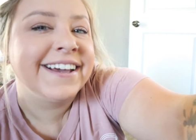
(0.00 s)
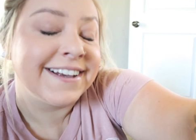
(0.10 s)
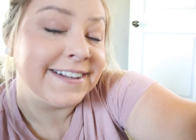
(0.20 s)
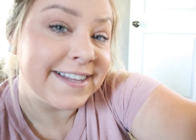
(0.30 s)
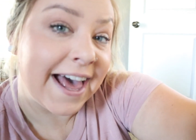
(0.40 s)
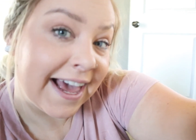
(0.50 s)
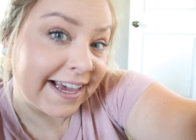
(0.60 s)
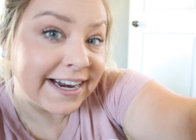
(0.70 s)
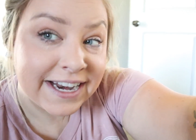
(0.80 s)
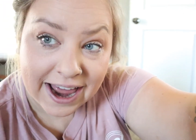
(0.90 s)
because I
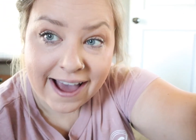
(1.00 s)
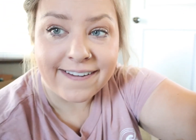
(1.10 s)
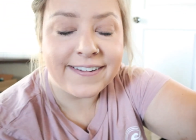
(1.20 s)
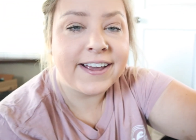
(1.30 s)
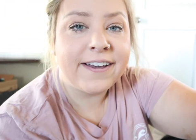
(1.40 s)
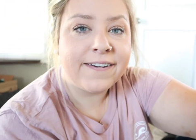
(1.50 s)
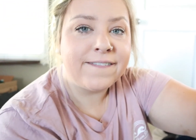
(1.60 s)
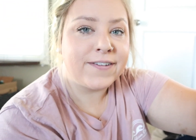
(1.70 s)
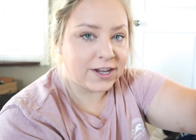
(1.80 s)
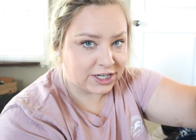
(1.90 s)
cannot
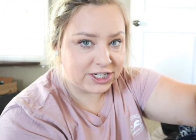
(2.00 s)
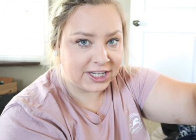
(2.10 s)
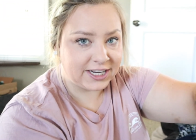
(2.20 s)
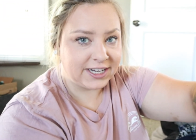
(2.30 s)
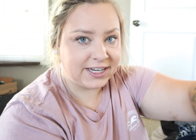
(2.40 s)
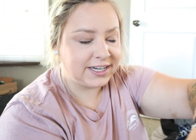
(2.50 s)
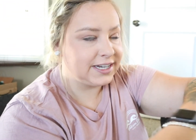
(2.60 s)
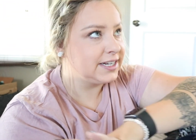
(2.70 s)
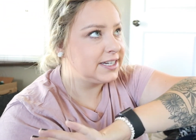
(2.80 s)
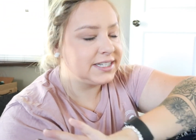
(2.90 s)
function.
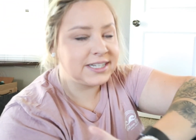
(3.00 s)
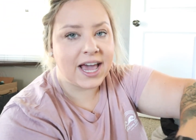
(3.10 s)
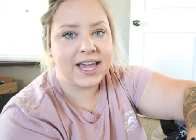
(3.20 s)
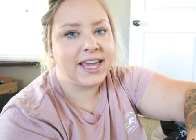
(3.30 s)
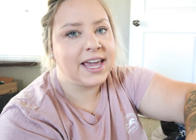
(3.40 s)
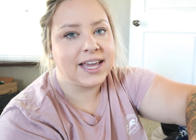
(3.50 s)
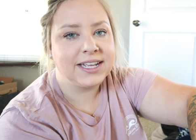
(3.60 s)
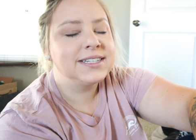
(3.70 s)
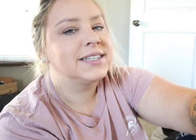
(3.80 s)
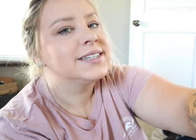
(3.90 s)
I can't.
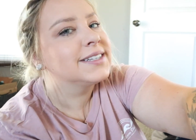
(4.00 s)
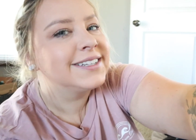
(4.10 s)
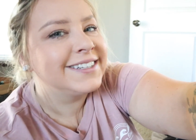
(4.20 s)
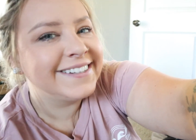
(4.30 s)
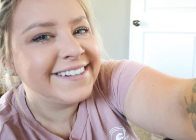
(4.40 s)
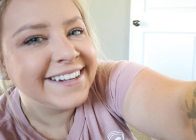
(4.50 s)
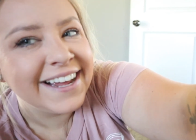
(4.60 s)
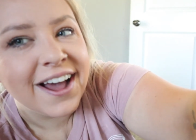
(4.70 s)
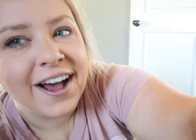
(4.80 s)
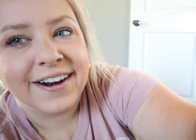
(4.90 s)

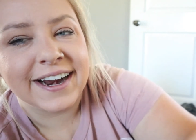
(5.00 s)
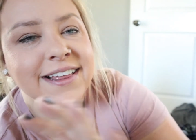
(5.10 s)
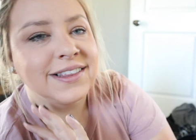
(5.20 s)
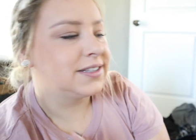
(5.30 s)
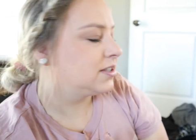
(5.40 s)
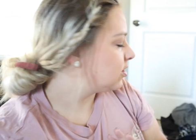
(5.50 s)
All right, let's